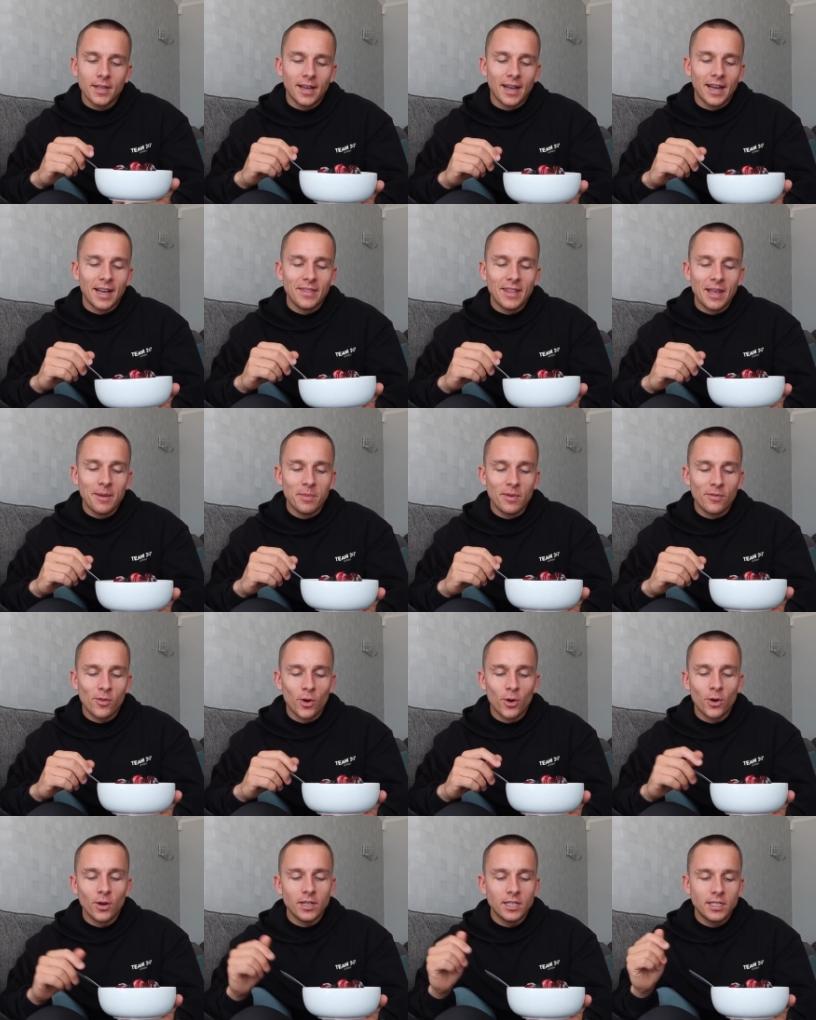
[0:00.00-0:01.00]
And then we've
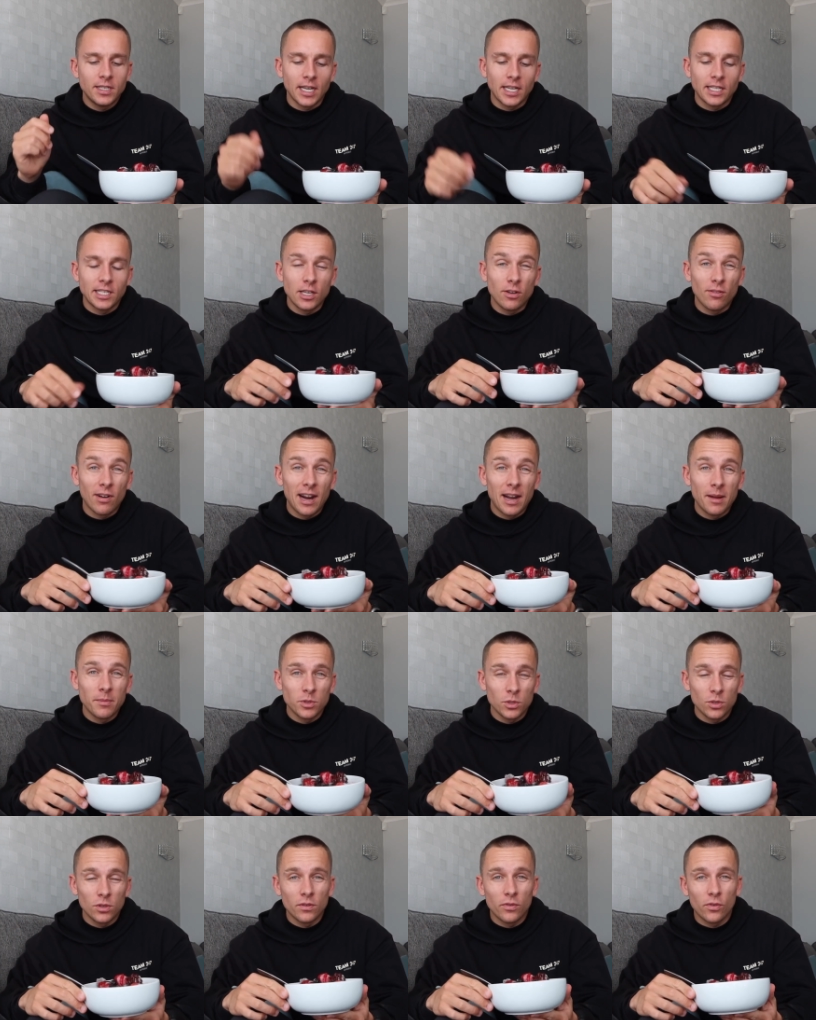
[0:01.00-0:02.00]
got 60
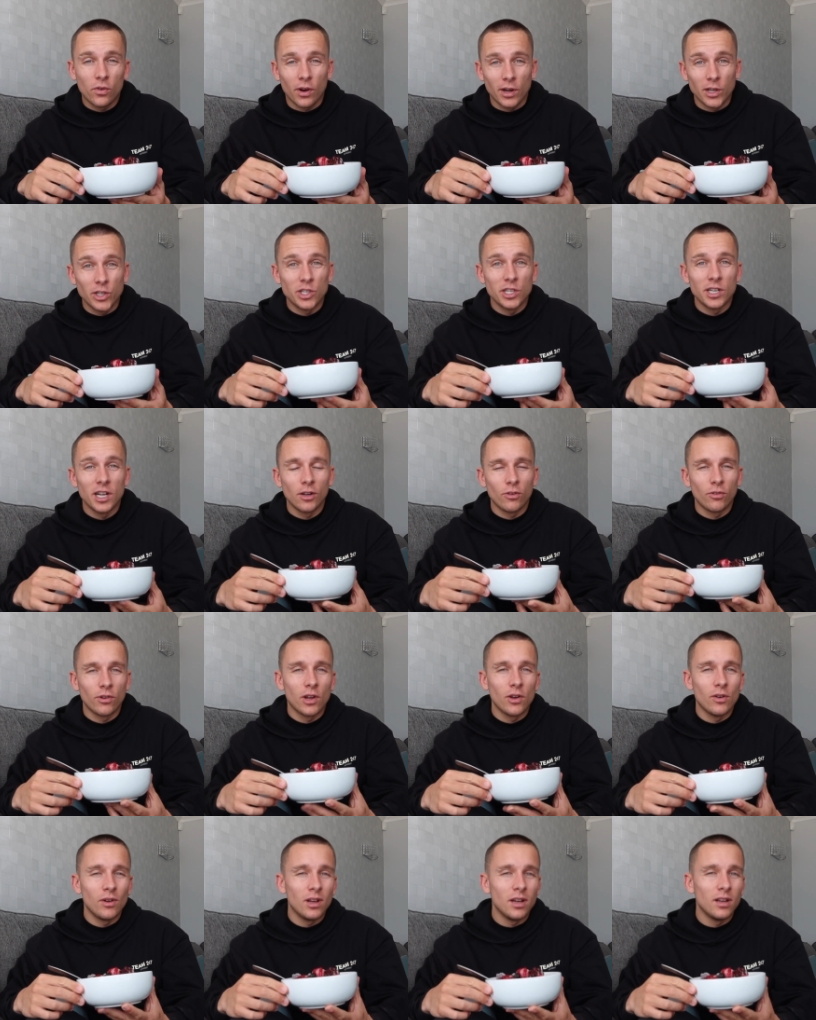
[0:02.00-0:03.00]
grams of crunchy nut
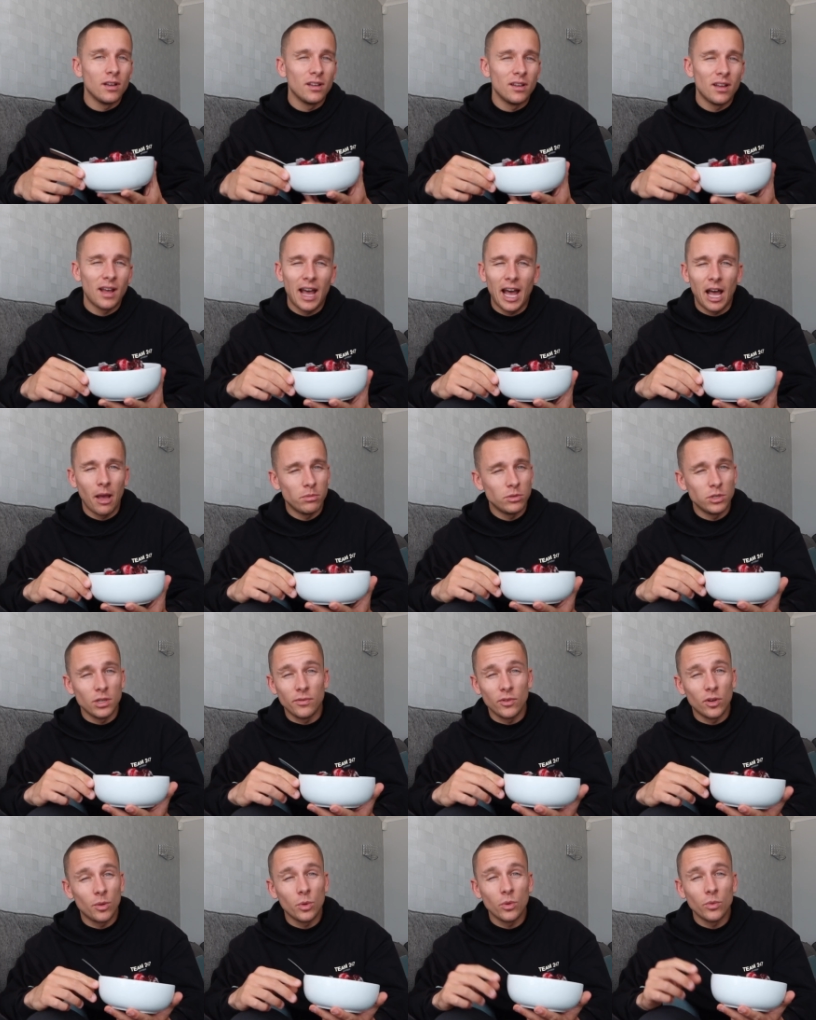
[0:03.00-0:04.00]
granola,
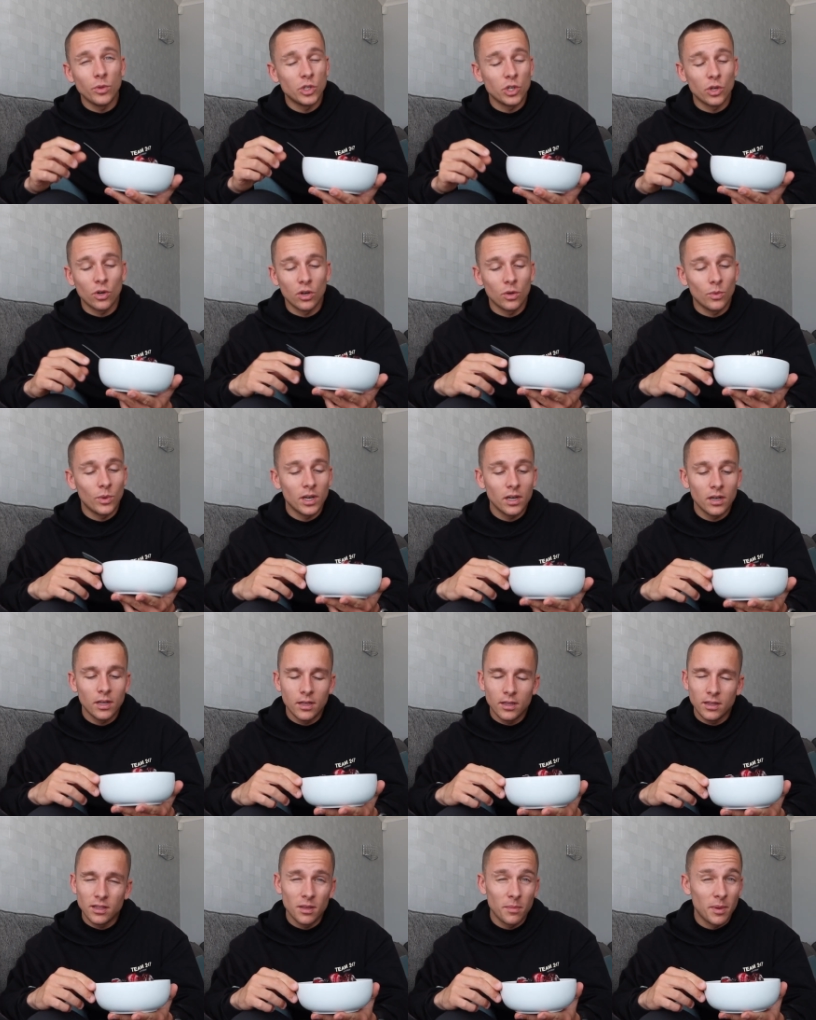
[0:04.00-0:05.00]
absolutely phenomenal, the chocolate one,
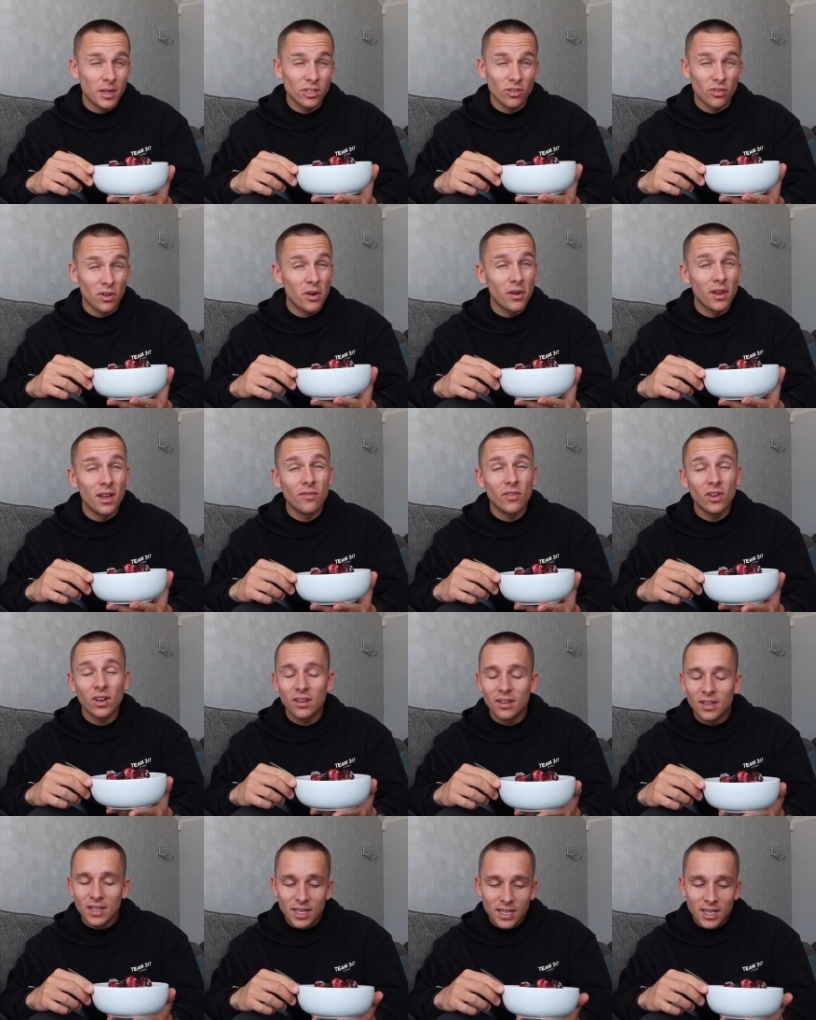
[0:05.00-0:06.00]
the best granola ever.